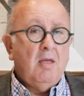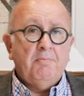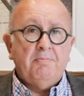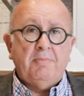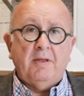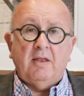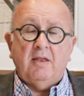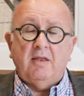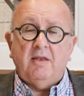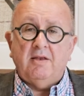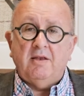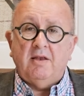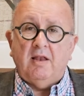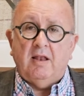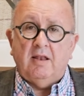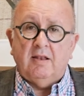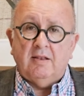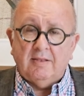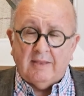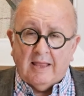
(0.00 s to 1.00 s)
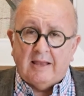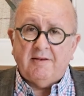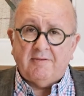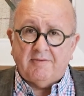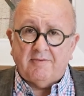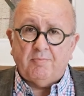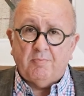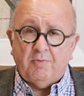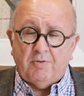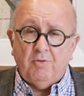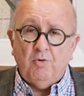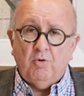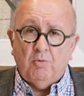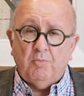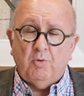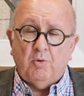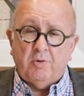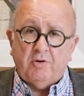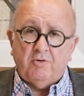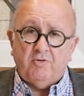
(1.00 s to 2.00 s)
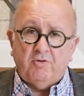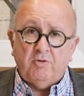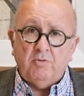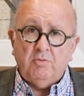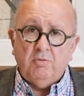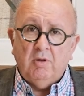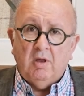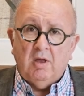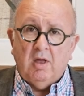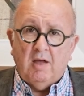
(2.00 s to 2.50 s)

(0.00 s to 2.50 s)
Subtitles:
But let's, with no more ado,